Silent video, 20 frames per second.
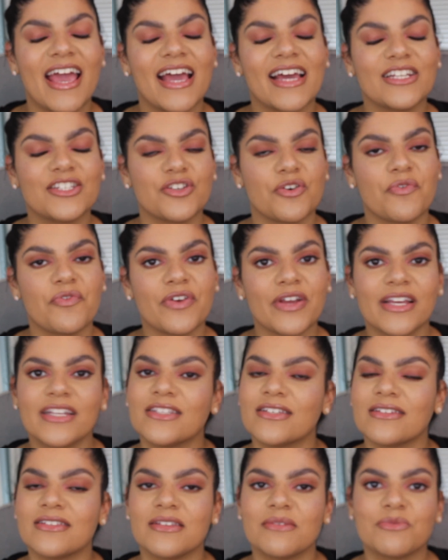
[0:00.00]
And don't forget
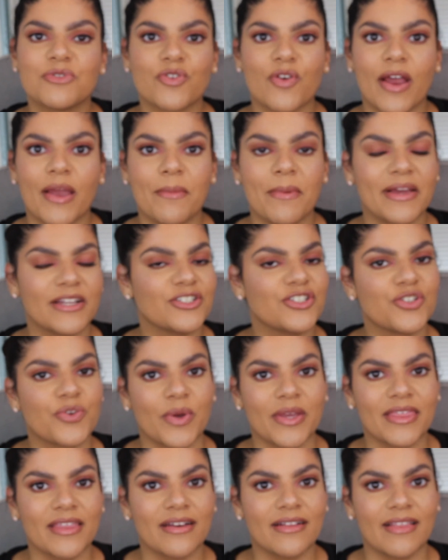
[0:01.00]
to subscribe and
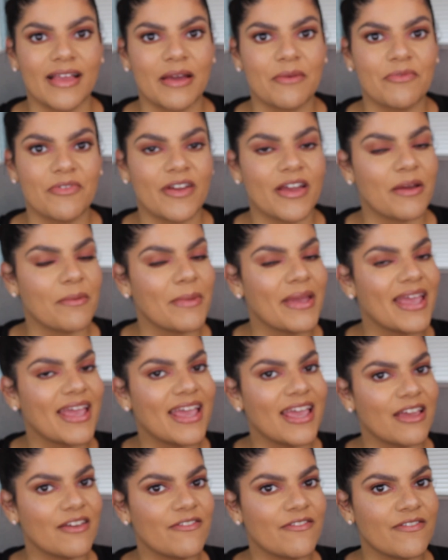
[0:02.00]
join the Glam Fam
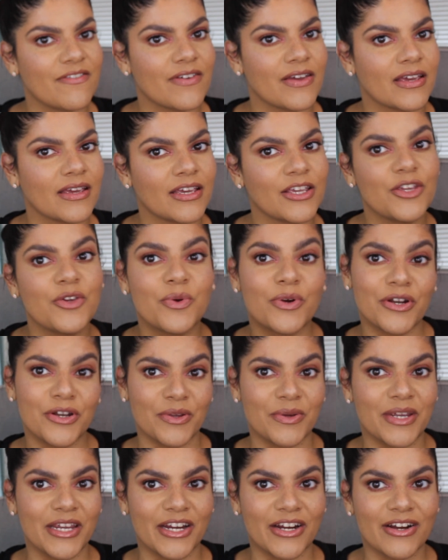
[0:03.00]
if you are
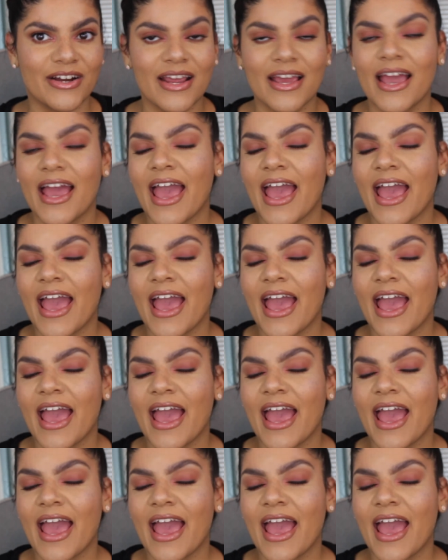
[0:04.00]
new here.